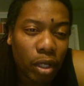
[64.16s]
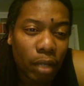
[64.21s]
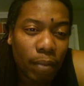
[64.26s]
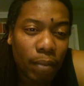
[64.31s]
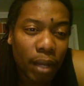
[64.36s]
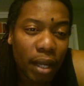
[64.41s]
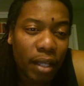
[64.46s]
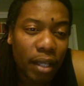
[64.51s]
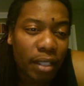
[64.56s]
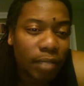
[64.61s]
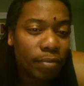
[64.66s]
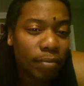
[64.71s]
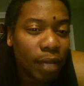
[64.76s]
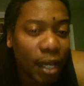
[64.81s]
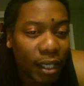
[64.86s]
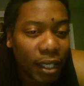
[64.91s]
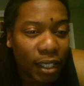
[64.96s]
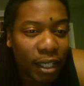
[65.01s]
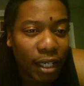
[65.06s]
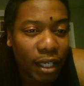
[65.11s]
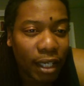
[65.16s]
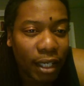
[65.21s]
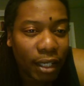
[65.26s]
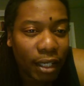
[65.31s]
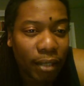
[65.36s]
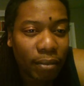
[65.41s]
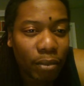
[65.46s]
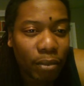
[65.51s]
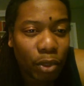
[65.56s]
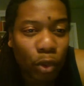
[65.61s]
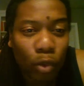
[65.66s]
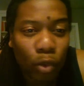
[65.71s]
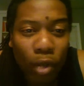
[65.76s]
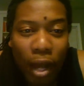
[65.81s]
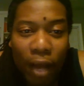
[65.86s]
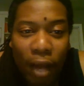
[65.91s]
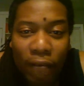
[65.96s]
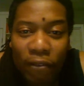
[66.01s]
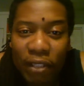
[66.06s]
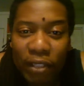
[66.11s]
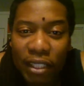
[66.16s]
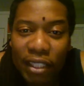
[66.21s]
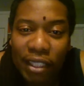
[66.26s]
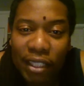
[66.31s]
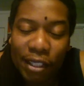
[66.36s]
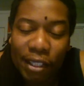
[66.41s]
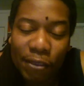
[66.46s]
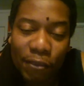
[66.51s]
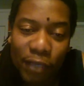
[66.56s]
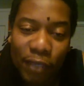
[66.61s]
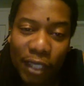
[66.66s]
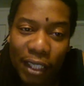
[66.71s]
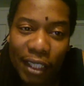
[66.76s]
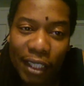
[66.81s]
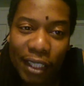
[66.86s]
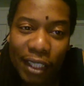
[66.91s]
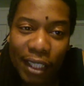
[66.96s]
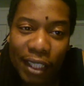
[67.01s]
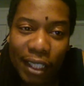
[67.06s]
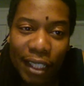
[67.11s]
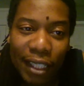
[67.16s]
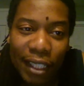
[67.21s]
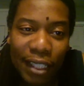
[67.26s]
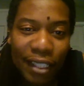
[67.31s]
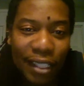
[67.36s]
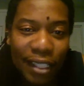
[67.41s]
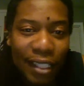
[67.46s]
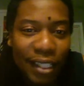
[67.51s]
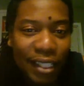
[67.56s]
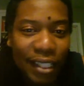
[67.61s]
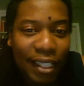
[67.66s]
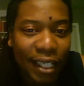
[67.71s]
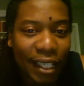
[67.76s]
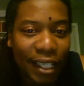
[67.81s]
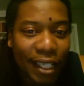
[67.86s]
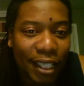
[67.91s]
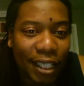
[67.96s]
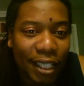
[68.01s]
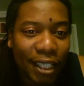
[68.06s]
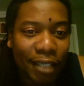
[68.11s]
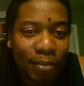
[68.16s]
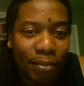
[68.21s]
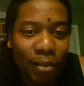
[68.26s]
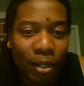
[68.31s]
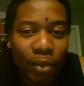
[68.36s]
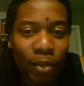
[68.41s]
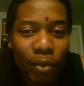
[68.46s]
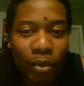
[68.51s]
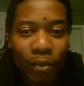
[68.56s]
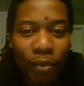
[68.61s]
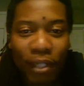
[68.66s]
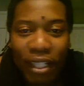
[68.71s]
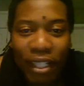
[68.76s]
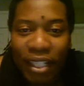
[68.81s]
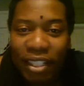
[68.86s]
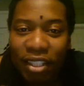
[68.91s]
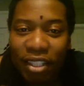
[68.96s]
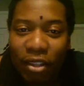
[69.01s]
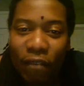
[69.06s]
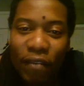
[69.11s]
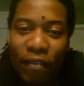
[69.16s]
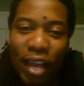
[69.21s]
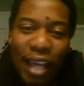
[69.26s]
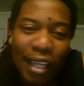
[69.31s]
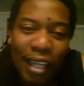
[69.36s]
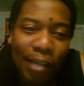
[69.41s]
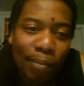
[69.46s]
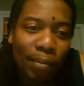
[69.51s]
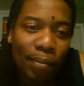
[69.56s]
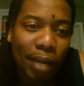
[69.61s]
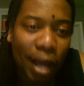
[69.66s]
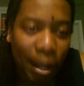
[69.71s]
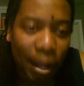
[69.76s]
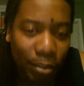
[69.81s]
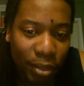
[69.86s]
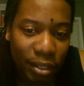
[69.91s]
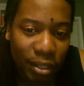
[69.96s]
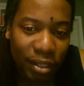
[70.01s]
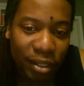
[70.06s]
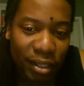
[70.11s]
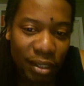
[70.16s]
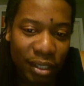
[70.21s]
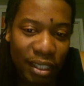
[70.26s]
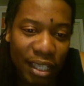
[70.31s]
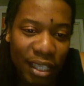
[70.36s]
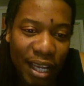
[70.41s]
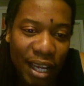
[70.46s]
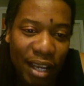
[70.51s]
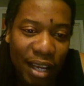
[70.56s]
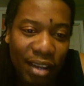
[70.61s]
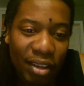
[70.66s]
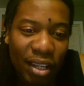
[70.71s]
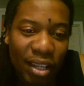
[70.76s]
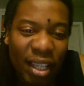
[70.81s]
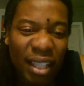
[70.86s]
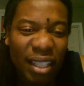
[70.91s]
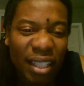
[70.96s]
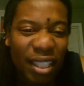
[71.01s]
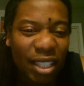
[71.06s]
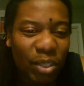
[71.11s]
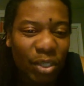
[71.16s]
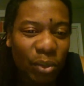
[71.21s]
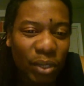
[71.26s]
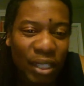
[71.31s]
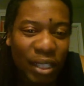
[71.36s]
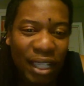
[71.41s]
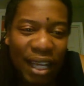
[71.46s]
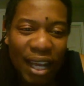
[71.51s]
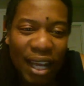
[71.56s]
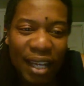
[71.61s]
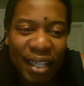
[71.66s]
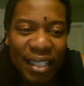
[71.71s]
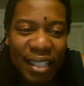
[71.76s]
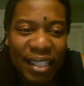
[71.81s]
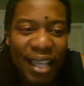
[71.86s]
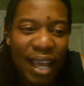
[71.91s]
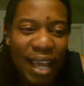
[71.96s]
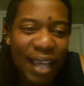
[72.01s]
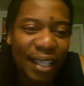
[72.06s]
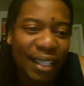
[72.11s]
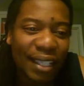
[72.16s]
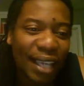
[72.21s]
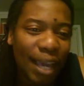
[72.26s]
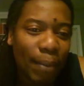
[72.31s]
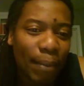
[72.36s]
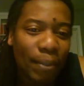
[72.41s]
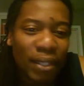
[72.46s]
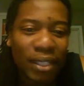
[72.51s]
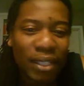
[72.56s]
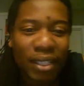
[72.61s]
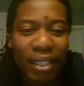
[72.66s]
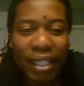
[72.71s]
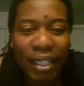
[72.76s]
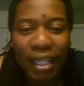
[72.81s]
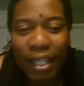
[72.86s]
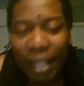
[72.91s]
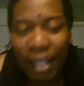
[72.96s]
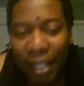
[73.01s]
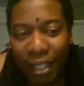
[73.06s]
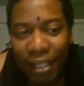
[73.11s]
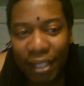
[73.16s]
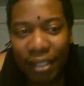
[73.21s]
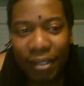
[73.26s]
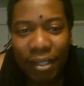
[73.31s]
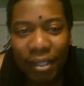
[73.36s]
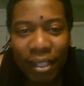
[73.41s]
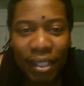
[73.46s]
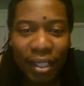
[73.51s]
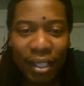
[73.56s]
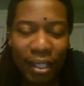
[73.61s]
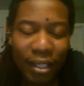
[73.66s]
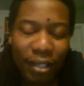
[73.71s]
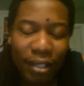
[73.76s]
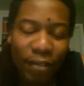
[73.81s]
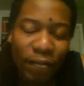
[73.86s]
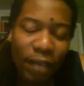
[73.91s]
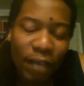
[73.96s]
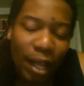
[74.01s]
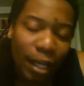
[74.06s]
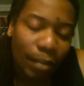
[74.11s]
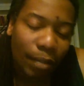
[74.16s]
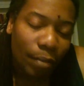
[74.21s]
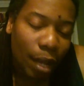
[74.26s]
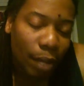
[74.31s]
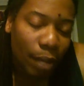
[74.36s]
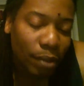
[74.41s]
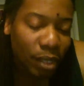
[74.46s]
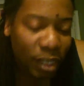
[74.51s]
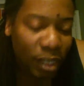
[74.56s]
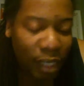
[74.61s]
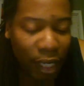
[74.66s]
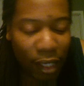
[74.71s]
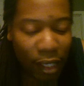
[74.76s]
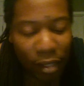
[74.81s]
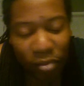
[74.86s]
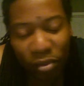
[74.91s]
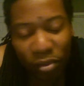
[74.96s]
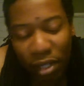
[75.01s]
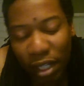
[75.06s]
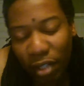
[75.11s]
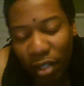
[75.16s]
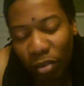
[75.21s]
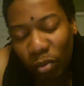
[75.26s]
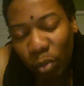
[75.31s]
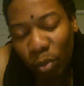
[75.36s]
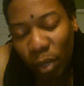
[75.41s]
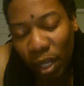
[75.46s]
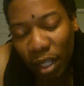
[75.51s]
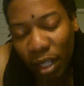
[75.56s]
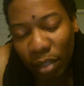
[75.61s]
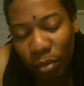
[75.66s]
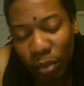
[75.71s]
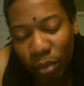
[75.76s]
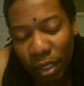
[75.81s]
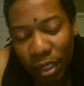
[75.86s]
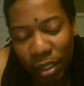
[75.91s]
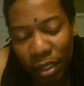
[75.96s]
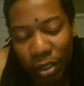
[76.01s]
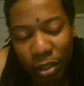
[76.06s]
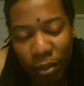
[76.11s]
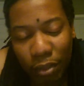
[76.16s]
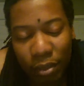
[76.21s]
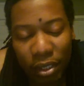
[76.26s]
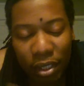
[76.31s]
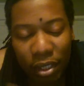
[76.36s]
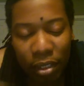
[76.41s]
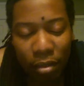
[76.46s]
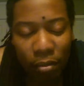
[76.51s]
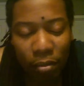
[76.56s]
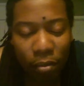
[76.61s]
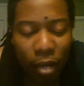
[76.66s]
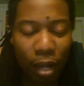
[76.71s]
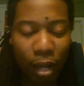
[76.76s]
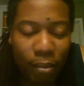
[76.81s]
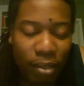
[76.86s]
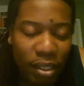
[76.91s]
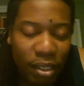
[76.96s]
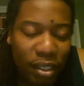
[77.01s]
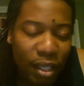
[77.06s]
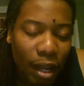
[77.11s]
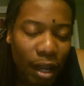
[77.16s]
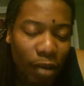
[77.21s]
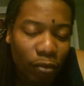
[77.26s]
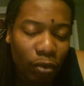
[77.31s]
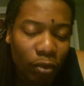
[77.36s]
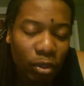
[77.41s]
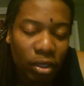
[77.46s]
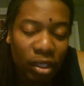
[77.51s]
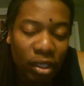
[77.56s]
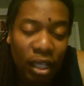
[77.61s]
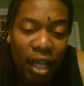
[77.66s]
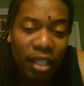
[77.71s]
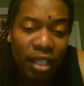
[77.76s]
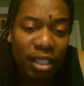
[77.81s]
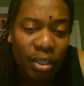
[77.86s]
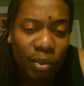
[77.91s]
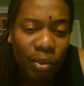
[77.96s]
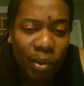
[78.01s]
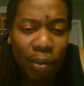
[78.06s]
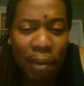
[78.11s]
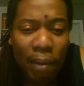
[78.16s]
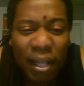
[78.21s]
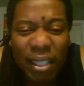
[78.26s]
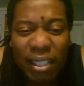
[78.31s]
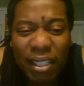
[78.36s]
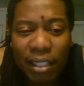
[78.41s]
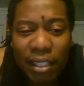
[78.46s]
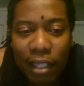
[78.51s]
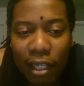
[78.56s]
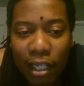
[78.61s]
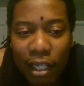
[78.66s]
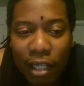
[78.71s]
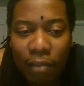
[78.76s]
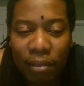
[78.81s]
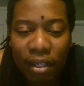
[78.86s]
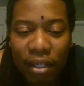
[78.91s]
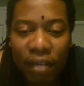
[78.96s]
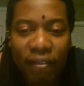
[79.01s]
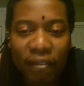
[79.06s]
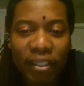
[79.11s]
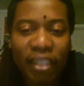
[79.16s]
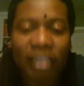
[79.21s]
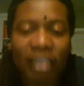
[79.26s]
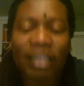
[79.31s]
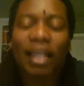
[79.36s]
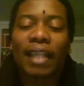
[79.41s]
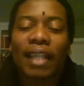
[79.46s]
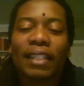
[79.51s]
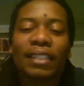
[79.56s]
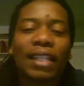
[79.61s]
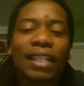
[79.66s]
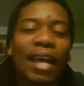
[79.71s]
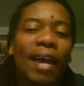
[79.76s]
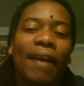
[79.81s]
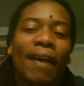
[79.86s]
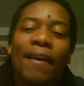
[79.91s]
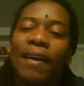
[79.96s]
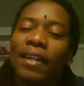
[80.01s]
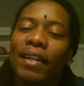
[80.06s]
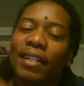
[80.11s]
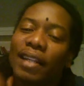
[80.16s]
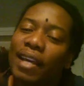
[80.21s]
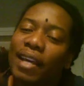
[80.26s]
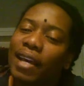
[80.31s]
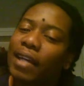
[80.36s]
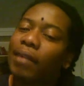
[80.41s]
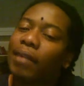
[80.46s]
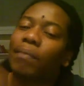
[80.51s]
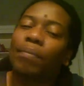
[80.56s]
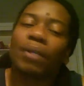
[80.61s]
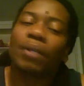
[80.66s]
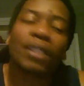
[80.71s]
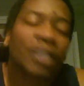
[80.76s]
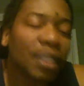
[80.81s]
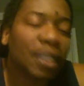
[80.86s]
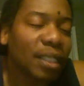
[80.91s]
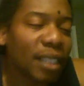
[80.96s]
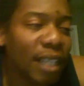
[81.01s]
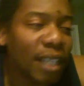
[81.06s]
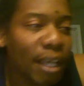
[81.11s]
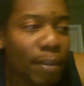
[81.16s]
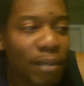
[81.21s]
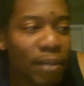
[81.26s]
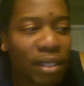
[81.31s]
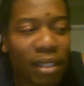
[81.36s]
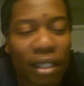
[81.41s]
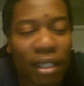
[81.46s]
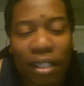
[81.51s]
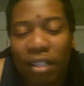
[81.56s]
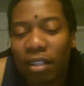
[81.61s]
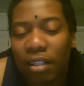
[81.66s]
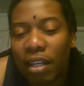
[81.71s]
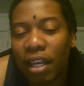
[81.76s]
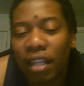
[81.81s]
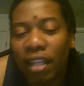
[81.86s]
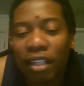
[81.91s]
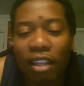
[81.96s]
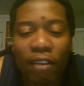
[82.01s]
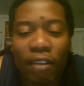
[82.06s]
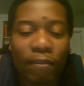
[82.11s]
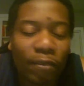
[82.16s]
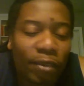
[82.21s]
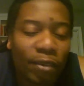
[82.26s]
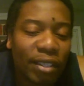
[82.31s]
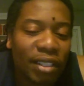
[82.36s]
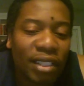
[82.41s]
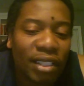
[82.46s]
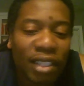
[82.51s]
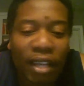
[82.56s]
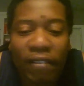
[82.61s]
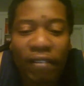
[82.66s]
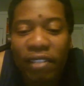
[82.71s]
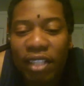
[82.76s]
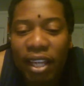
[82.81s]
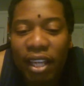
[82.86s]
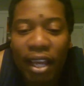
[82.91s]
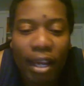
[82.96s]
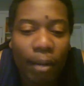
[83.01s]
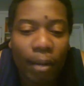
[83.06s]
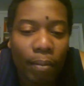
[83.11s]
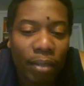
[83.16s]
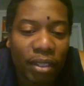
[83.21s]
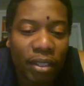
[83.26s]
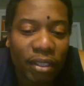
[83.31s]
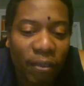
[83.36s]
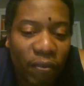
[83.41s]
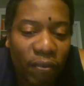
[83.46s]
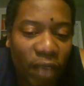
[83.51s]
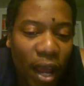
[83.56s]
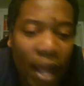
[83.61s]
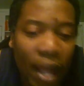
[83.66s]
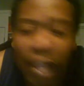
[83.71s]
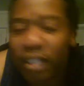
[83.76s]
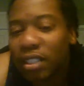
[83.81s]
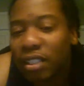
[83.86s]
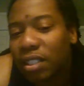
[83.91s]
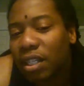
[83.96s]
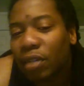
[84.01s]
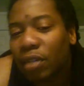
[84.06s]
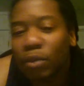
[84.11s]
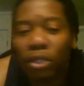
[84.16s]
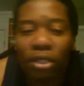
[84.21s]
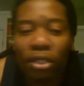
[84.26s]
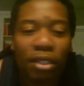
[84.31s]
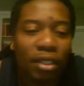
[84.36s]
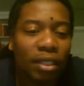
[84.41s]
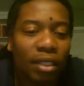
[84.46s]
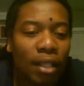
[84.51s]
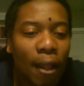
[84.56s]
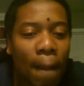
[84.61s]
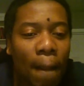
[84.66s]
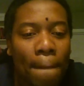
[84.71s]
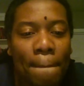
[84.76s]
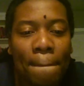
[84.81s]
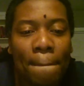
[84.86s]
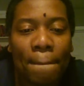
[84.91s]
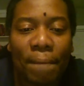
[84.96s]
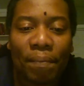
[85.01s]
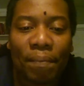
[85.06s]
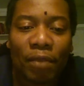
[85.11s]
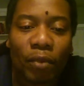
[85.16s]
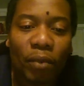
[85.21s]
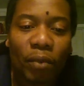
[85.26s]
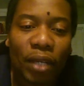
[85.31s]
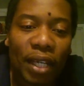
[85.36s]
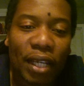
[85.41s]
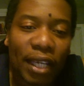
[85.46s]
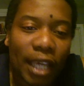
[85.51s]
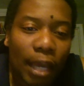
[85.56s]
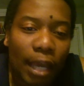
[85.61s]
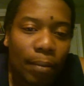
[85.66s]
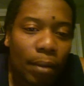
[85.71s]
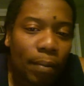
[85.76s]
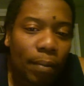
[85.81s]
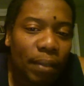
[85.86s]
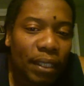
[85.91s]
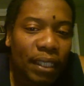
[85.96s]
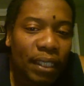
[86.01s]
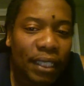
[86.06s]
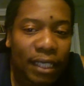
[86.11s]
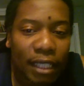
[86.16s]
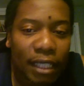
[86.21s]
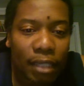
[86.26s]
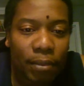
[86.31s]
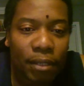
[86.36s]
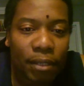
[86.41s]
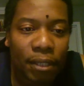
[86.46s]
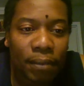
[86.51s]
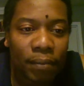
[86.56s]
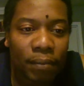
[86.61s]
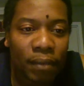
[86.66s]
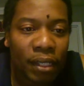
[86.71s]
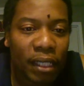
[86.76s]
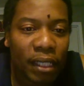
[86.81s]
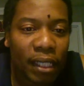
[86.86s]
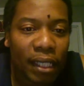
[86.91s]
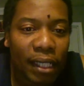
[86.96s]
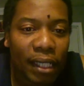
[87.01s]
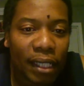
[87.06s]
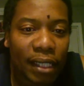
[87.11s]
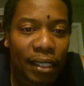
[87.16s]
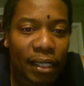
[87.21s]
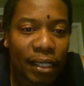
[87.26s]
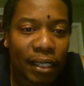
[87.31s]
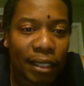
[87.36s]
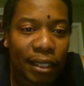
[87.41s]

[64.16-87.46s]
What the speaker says: about is my game, Too Hot for TV, is the team. We went against the Valley Mobsters. Now, this was a kind of tight game until the end, and then Valley Mobsters kind of ran away with it. You know what I'm saying? The Mobsters got real gangster with my team and everything like that. They had a bunch of damn, instead of AK-47s, they had a bunch of fire extinguishers when they came up against me. And